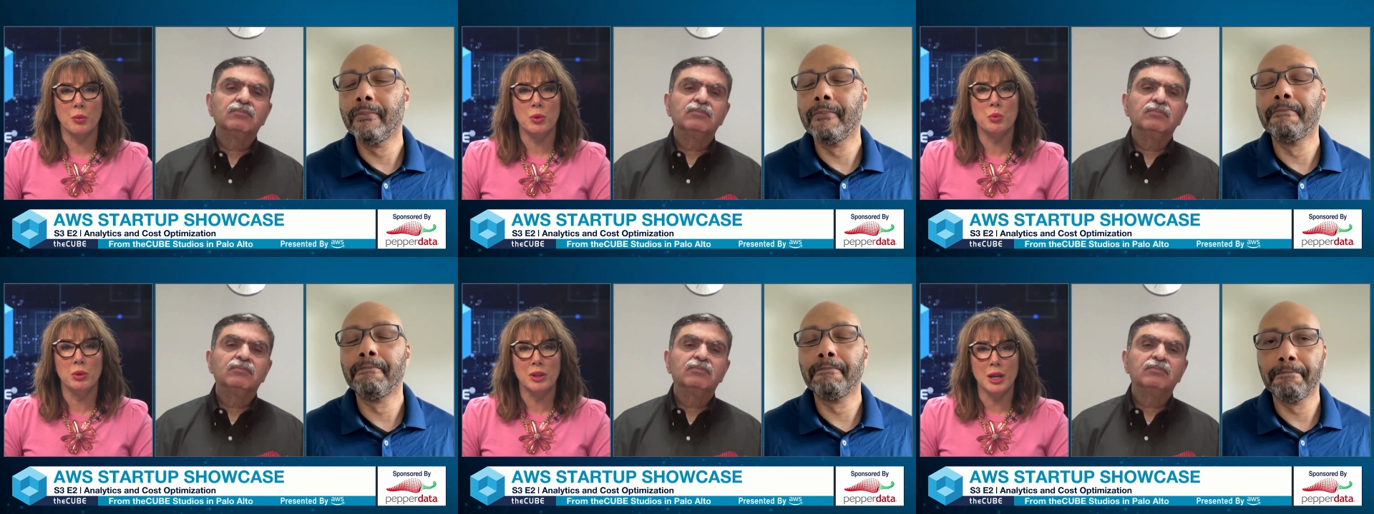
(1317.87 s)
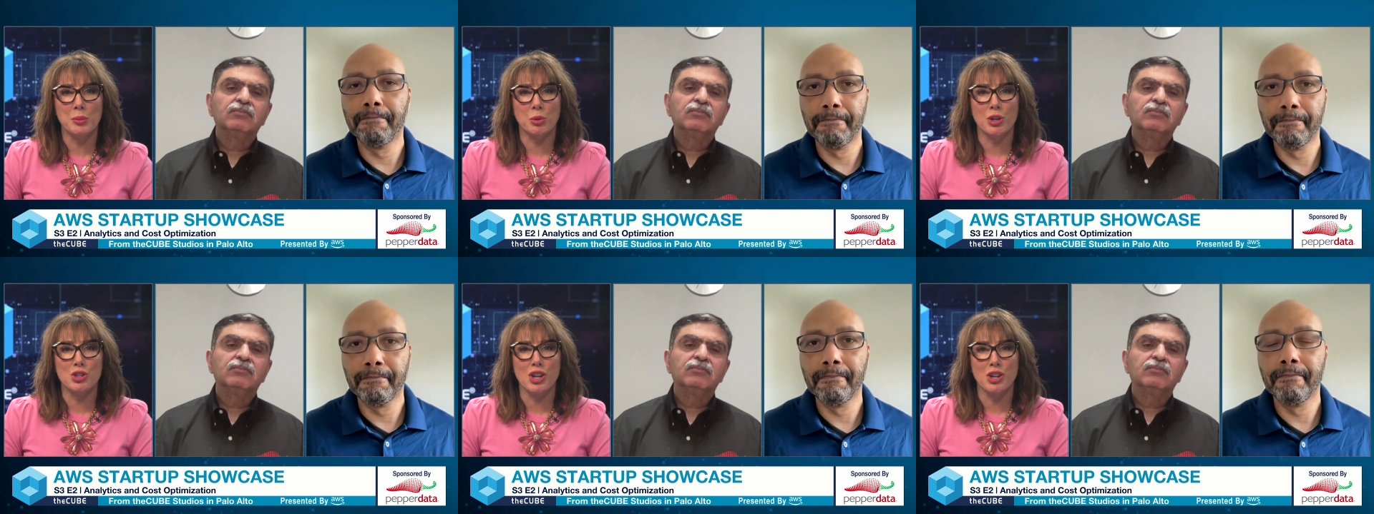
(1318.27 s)
Speaker 1: We really
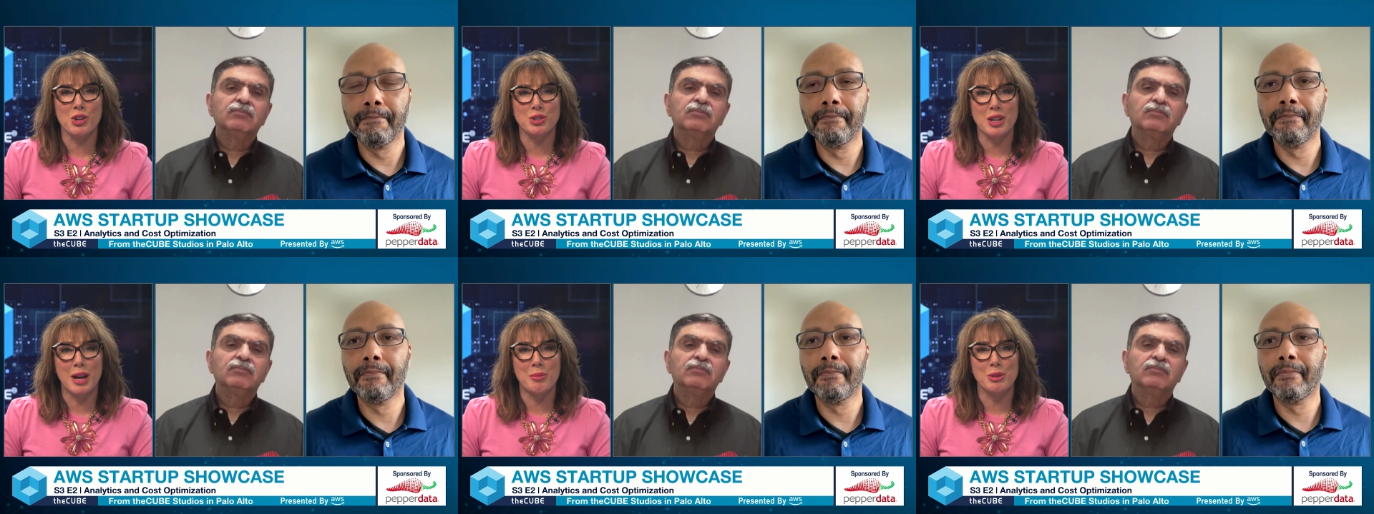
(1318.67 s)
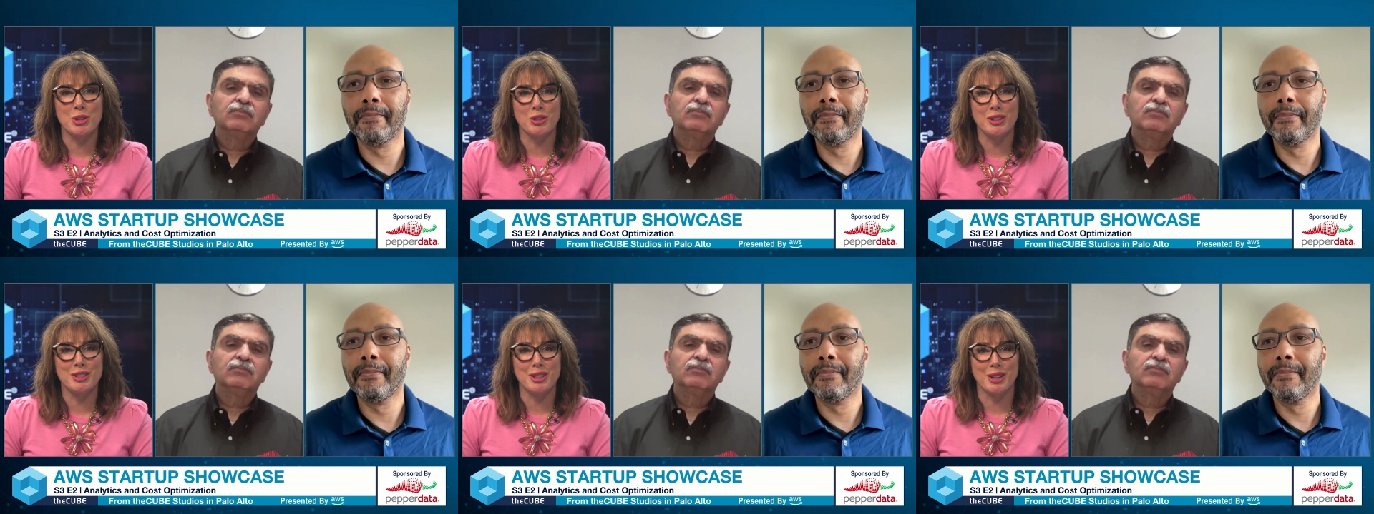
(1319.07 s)
appreciate your time and
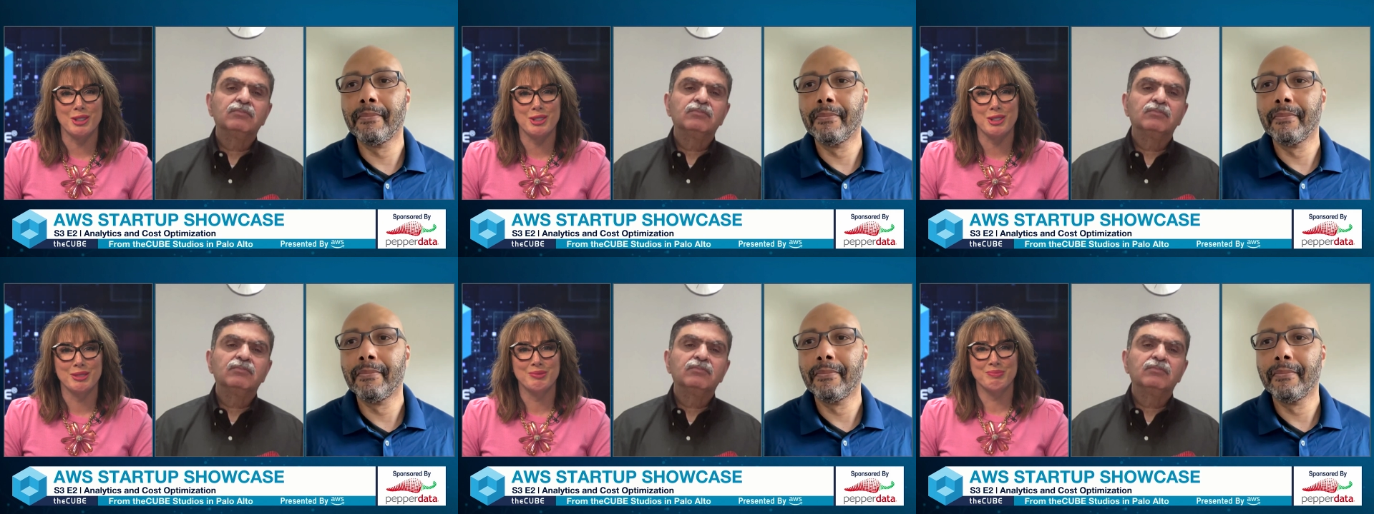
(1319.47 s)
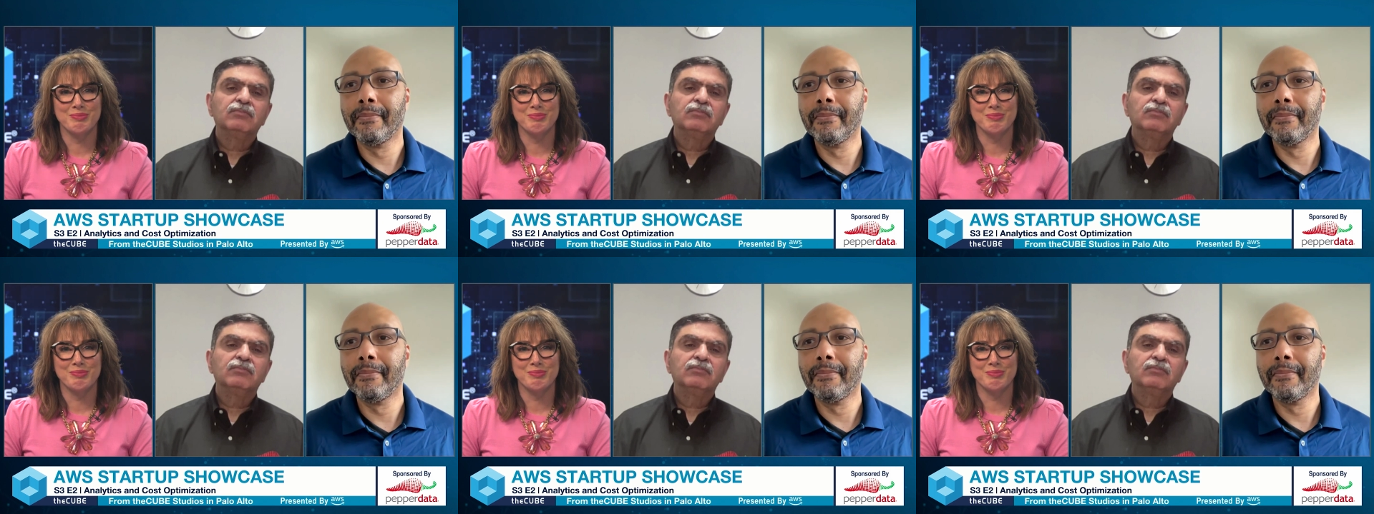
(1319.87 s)
your insights.